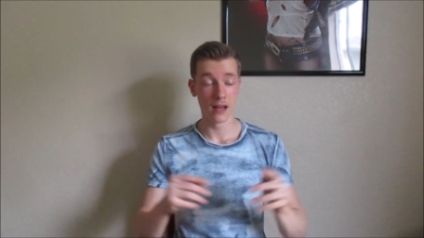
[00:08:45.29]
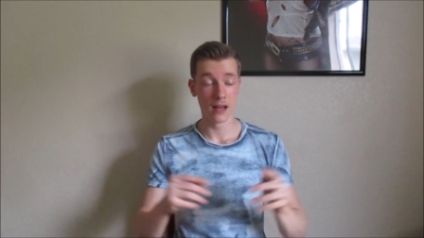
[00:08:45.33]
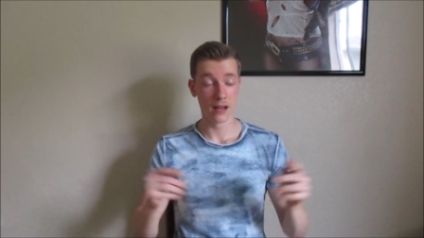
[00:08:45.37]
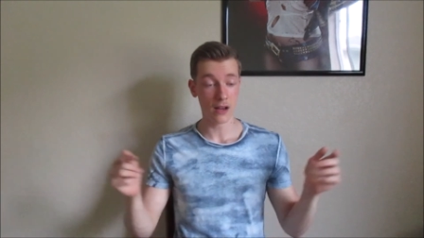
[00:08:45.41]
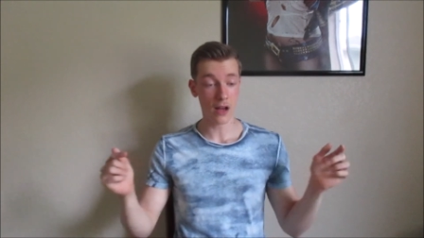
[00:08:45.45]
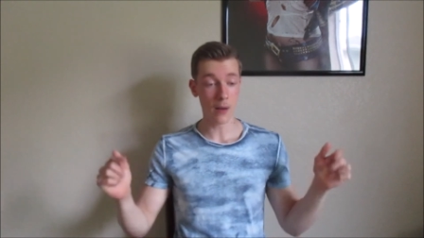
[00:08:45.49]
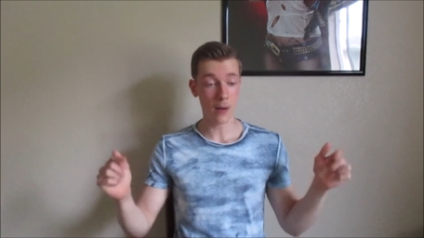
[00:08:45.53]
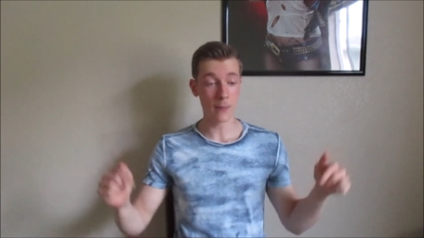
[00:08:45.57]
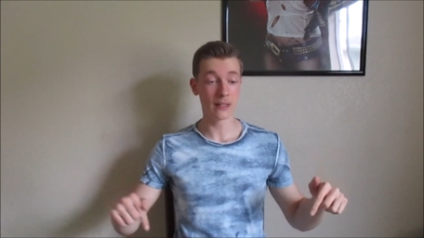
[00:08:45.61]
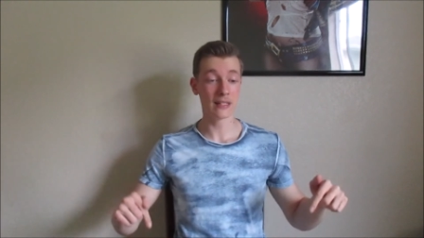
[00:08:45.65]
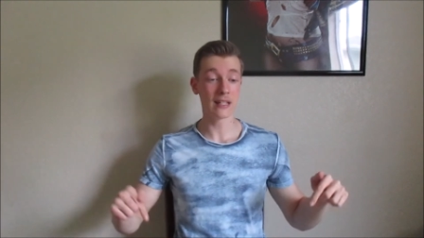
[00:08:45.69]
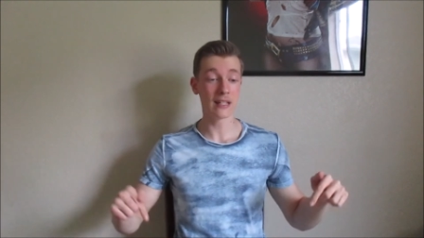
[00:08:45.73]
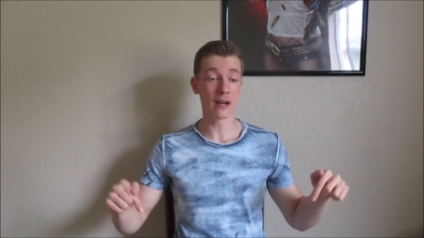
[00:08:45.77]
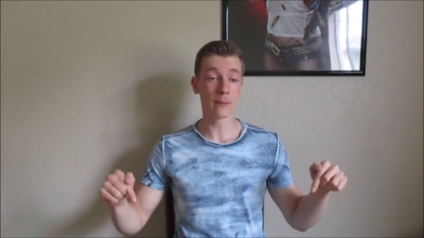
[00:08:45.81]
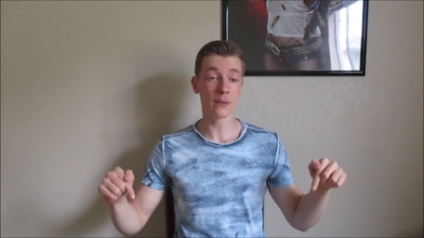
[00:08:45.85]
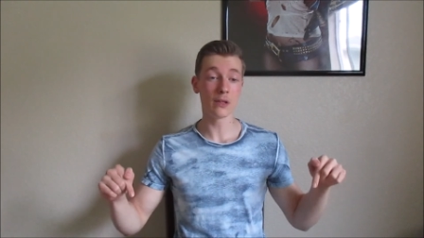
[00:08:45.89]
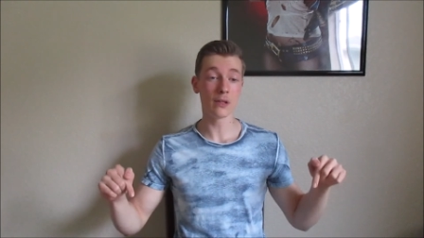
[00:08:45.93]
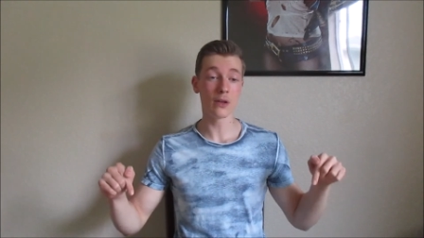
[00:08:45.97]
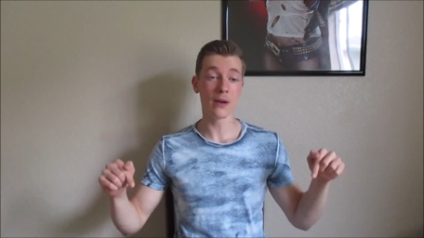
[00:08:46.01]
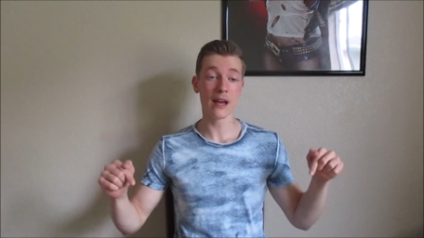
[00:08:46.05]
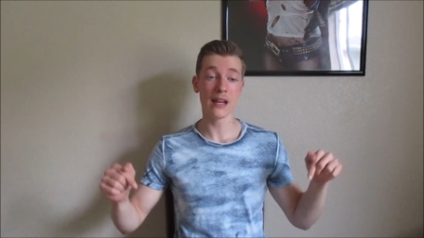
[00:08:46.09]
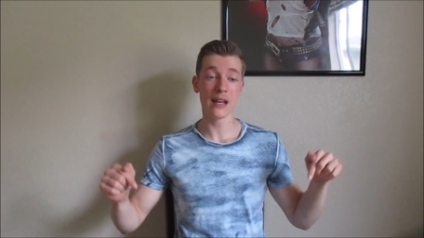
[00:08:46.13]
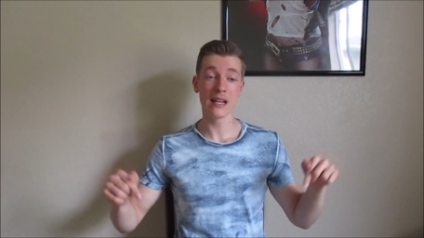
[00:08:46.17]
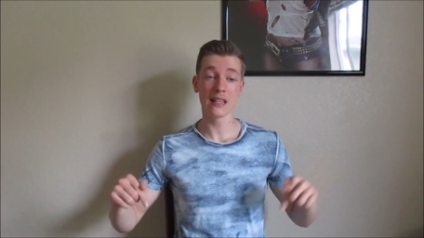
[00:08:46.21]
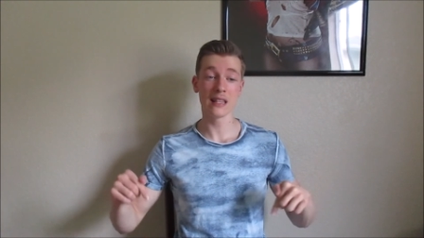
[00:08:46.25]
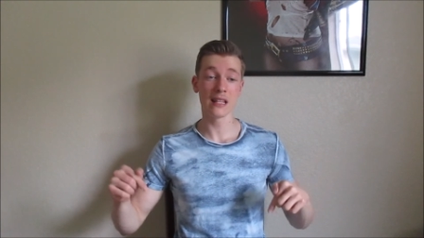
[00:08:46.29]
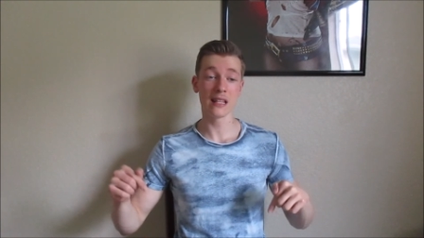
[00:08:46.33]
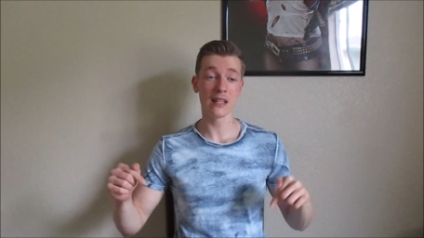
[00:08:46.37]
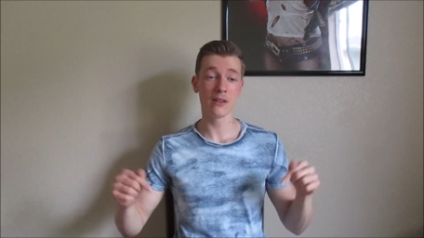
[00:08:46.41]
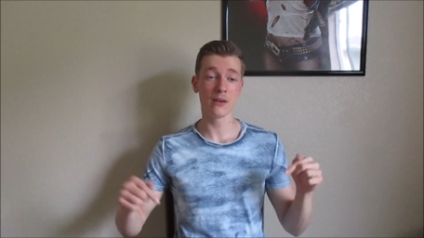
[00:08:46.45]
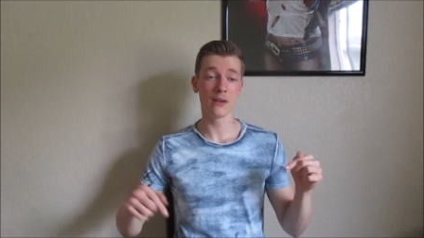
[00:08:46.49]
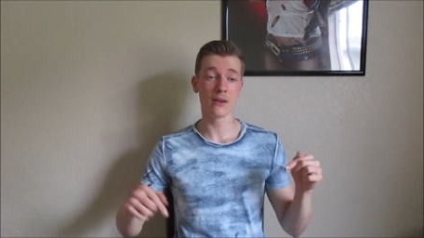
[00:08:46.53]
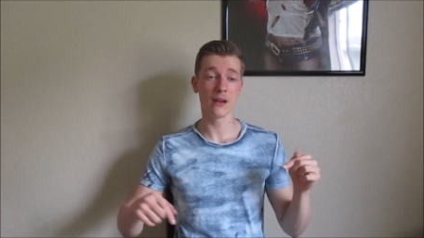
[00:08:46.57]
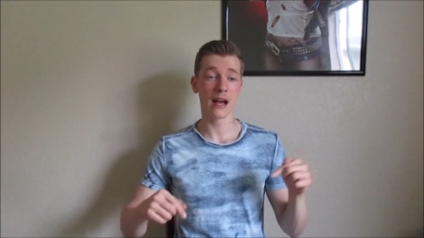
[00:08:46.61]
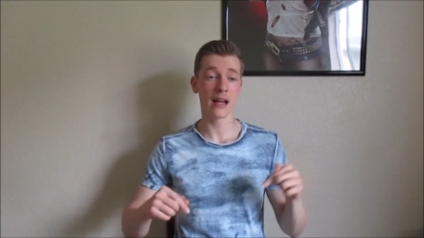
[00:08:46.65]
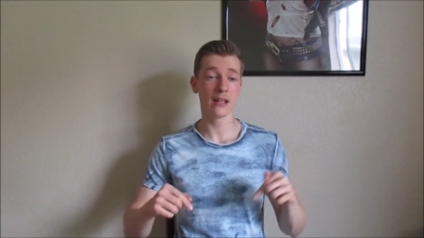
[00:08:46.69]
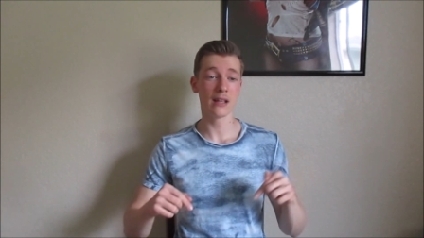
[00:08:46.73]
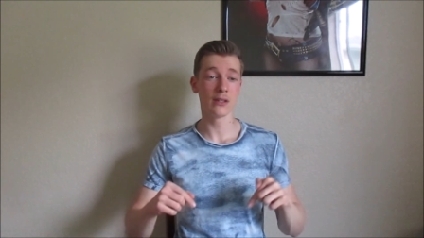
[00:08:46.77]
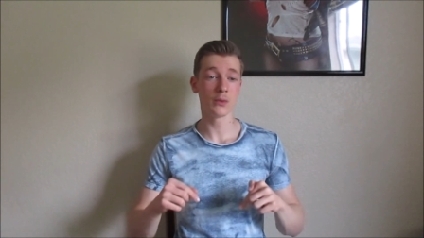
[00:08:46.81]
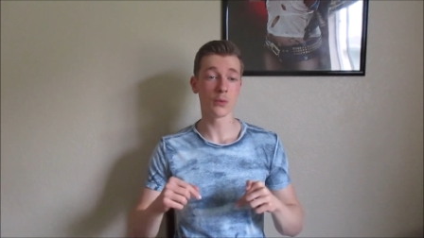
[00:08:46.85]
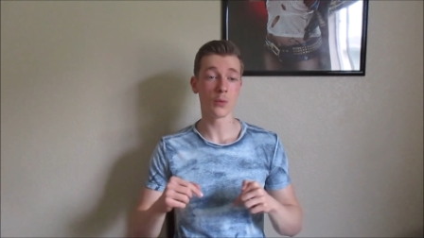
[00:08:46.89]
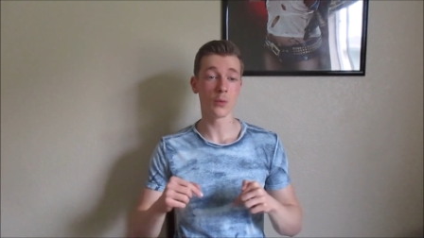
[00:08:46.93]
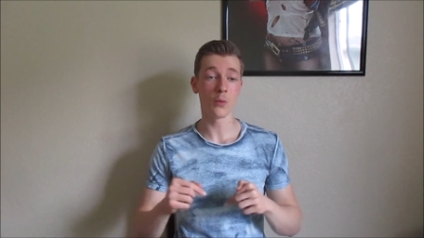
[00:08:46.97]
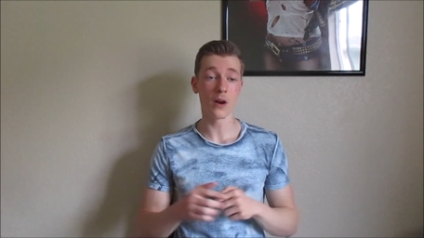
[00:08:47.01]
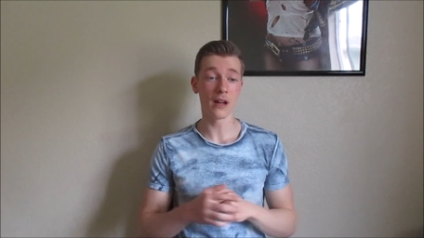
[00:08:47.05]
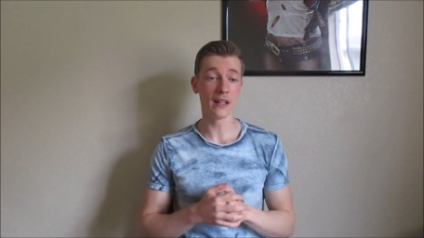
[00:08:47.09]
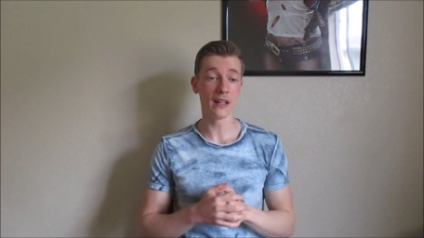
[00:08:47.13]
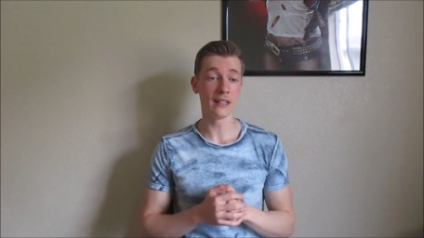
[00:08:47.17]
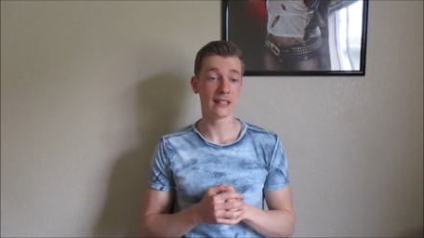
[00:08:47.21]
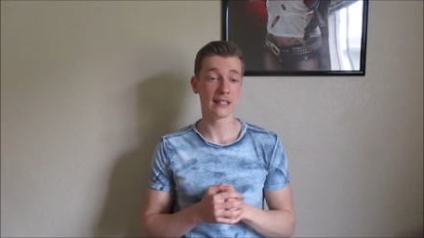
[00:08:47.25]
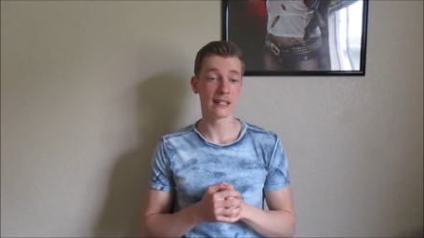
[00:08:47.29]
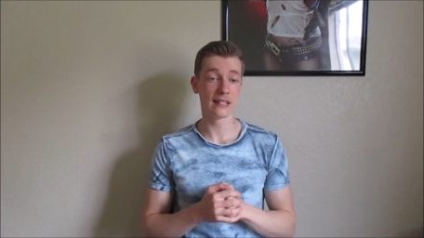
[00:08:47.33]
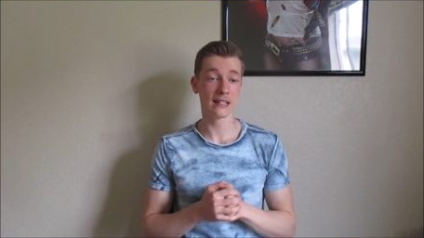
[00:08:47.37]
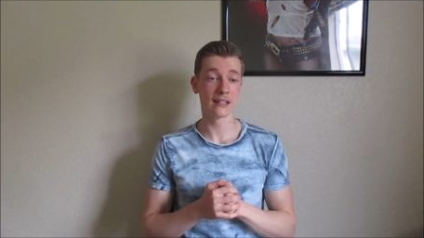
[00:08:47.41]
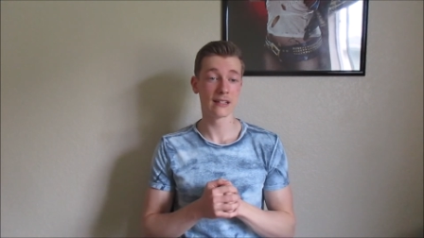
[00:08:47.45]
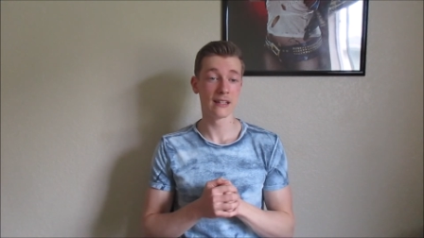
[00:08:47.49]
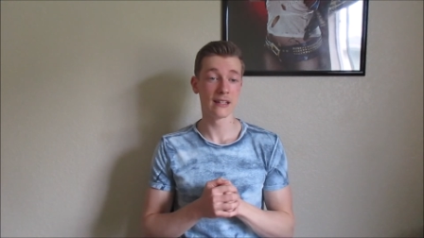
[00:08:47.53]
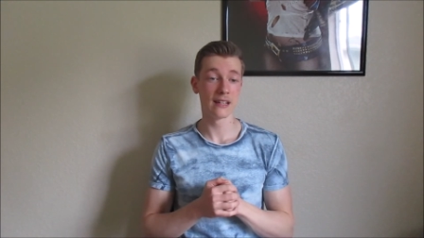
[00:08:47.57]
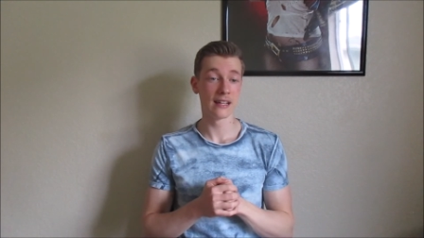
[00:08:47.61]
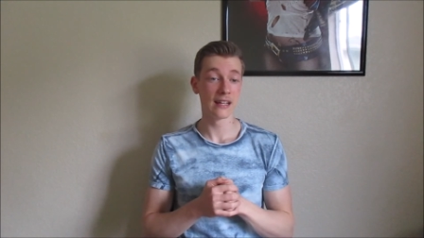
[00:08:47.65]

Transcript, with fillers: Comment down below anything that you guys want